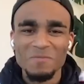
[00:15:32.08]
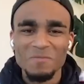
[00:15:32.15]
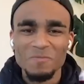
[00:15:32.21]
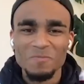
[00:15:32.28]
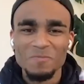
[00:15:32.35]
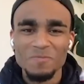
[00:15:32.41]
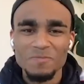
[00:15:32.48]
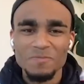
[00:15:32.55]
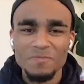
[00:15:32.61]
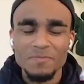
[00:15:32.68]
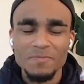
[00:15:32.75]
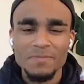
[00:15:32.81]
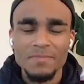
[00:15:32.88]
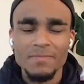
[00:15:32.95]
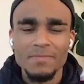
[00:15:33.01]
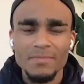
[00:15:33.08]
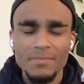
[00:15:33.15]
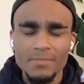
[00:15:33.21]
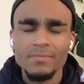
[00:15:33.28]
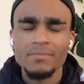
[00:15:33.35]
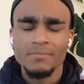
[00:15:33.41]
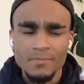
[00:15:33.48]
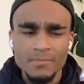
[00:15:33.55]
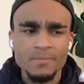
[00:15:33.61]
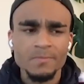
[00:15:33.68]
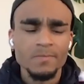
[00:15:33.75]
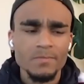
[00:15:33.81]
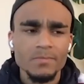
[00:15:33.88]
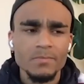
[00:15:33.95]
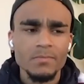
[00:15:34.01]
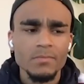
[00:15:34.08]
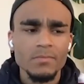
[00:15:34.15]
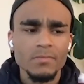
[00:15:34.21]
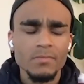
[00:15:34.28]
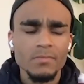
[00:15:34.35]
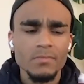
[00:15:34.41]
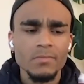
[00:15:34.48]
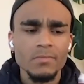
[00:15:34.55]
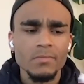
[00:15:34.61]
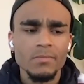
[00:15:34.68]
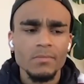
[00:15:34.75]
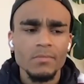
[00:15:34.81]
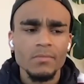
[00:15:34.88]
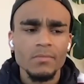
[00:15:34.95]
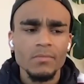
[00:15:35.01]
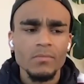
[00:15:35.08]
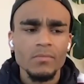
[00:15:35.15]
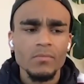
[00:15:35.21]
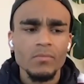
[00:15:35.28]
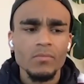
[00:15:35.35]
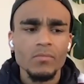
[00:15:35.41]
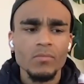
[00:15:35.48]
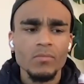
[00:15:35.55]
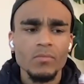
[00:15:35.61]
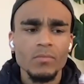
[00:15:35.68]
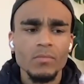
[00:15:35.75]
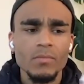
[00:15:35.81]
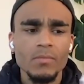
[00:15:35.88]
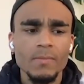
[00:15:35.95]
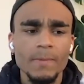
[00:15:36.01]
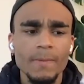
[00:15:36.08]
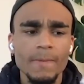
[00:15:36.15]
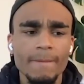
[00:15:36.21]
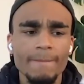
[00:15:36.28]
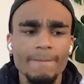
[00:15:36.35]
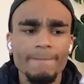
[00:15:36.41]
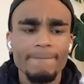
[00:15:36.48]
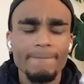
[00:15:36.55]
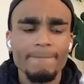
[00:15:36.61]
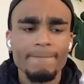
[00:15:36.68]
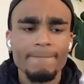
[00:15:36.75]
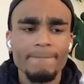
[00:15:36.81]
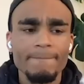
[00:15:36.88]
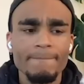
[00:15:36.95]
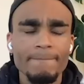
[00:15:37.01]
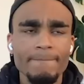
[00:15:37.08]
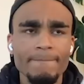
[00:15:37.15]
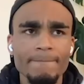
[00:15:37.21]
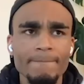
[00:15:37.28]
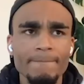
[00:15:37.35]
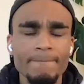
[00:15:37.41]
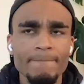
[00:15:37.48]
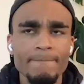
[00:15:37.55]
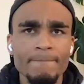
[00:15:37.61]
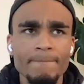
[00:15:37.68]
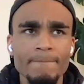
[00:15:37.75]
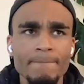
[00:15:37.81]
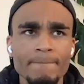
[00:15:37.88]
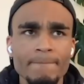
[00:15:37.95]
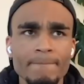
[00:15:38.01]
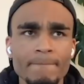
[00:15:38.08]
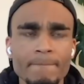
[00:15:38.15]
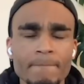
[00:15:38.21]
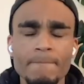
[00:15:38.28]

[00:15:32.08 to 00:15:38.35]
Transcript: (not speaking)